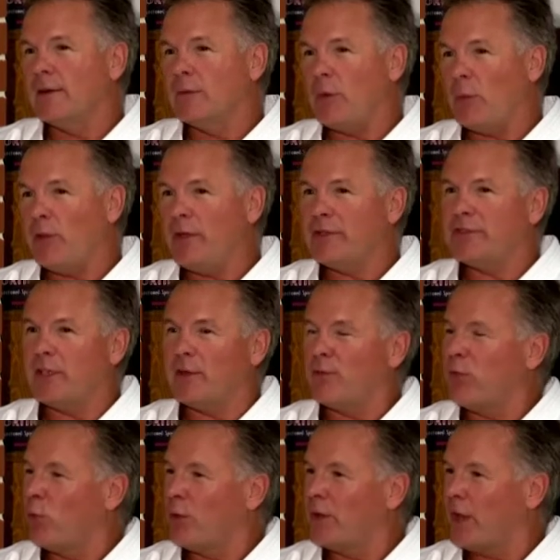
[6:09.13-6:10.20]
What would you say the
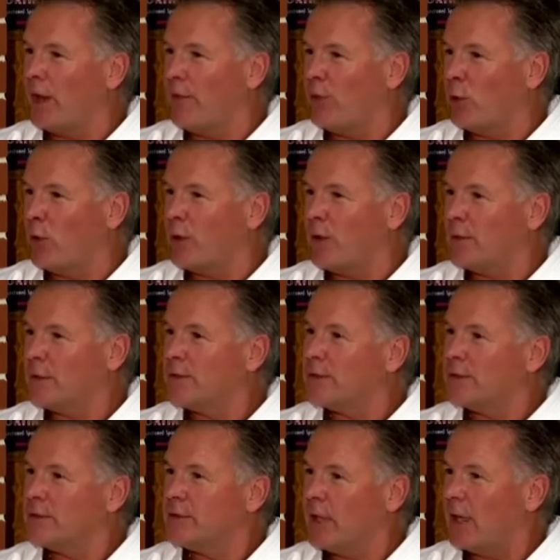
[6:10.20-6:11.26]
forte of your
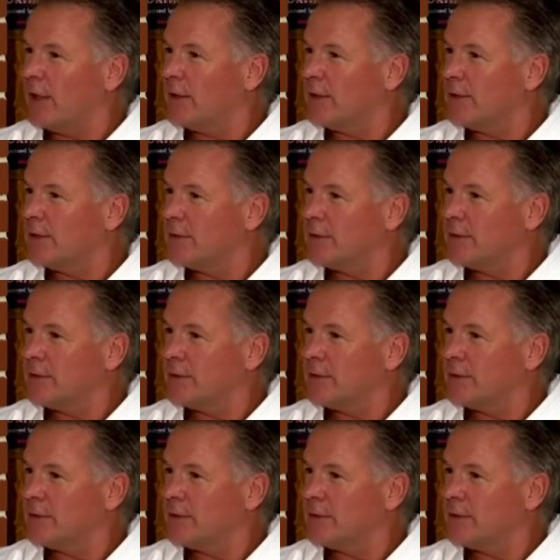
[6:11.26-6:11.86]
style is?